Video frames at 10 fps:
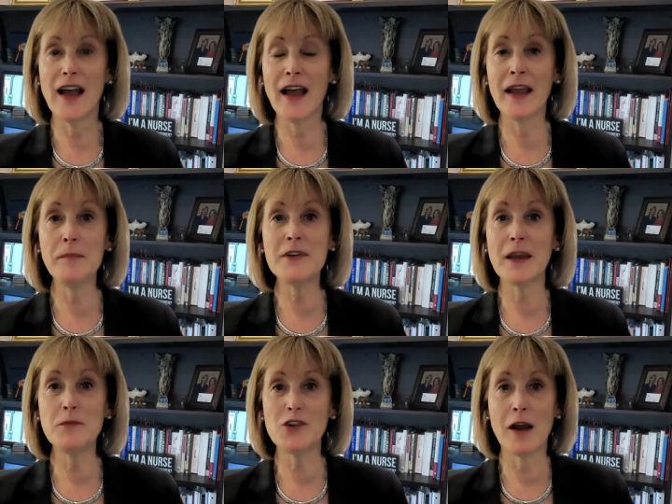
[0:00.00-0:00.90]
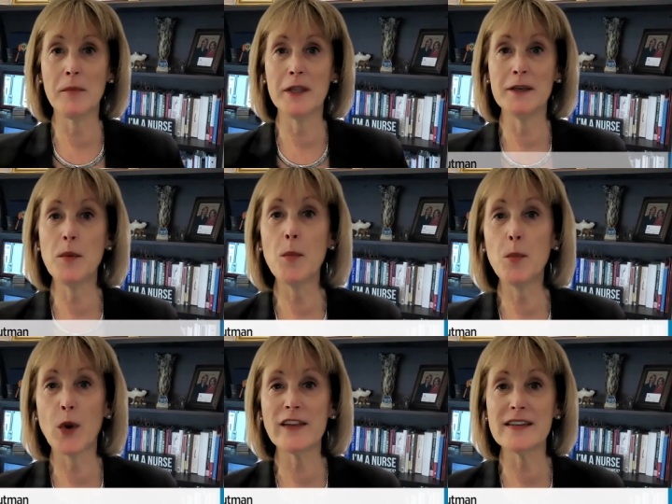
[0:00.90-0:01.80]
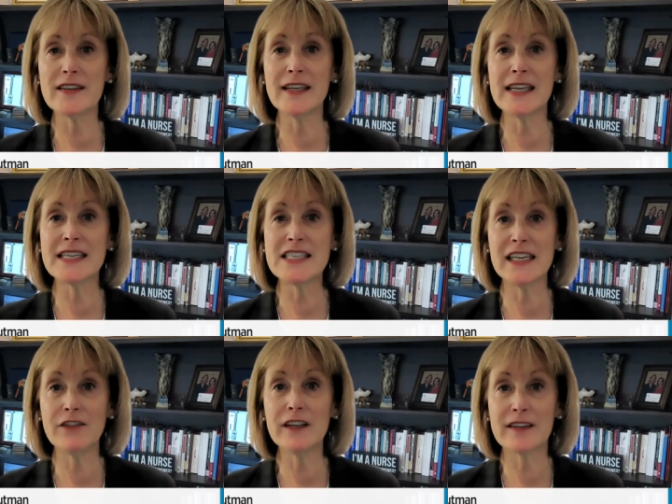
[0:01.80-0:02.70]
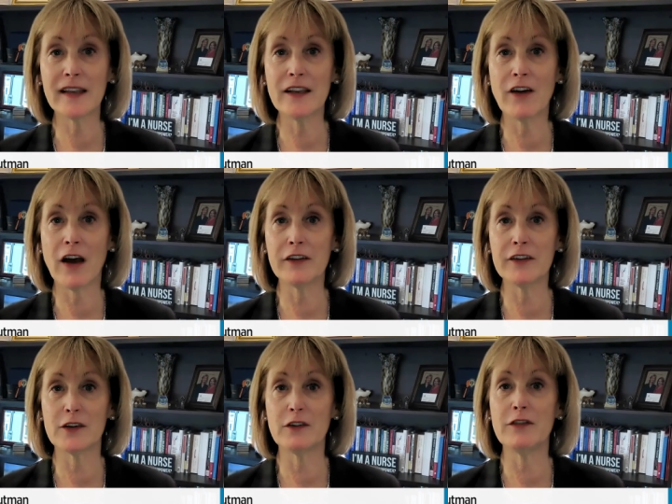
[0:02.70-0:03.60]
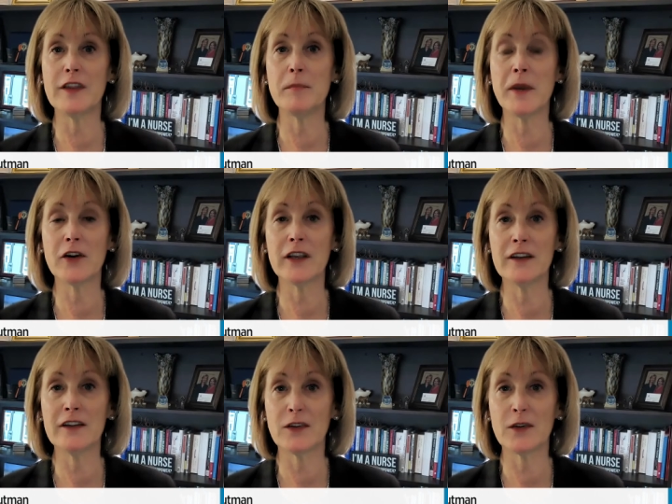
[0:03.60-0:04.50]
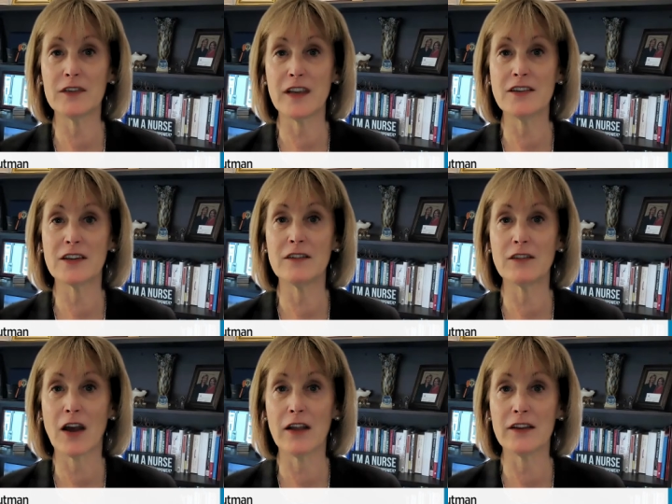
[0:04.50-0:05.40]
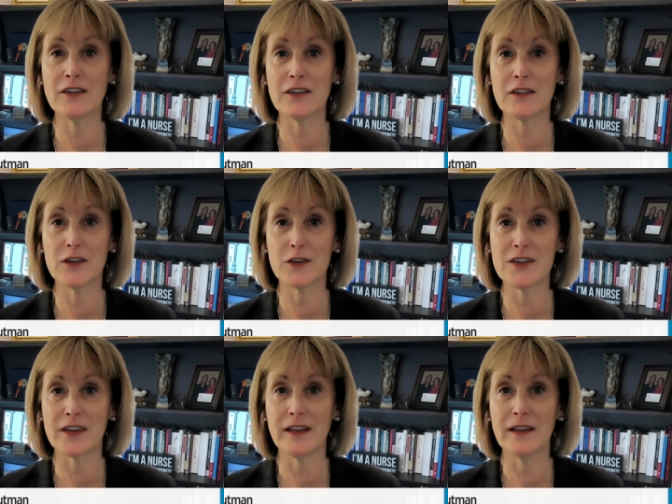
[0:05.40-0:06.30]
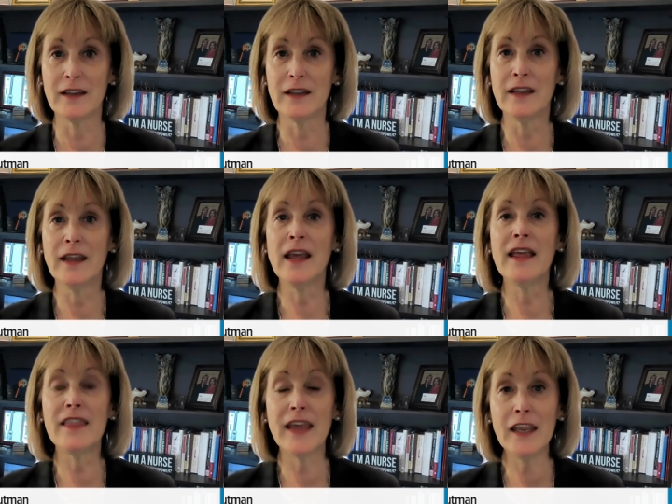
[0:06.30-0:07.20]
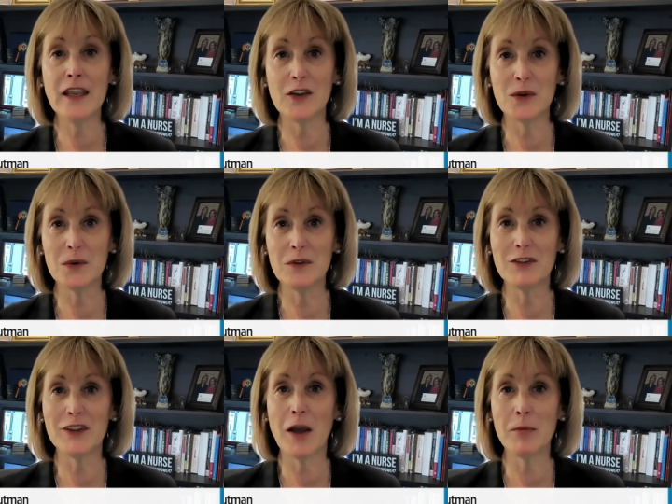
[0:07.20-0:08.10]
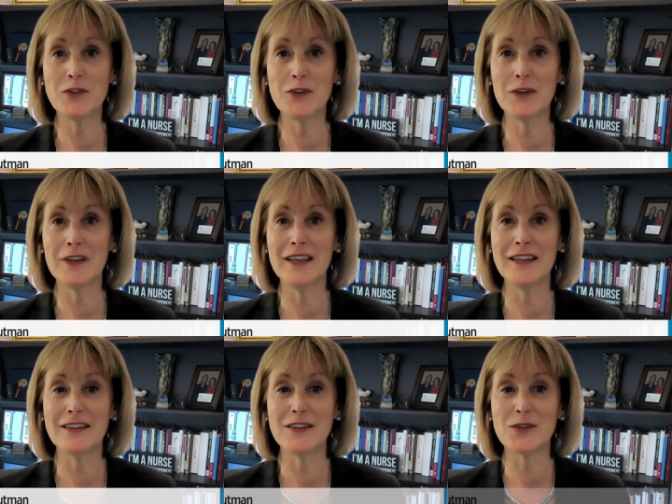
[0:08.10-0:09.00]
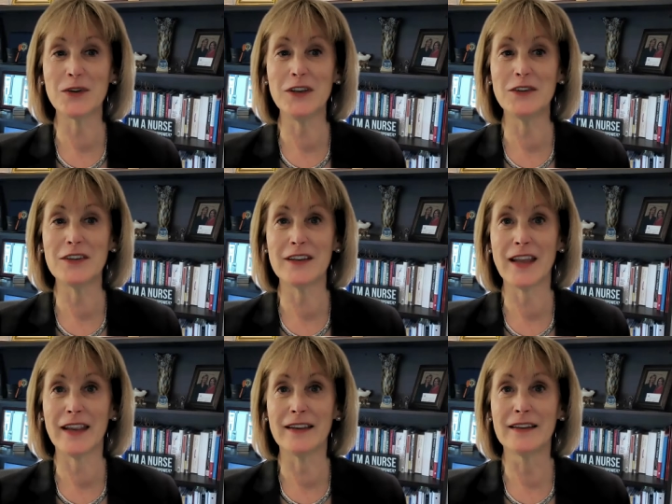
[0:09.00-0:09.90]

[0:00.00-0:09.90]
I'm Deb Trautman, President and Chief Executive Officer of the American Association of Colleges of Nursing. Thank you for the opportunity to join you today.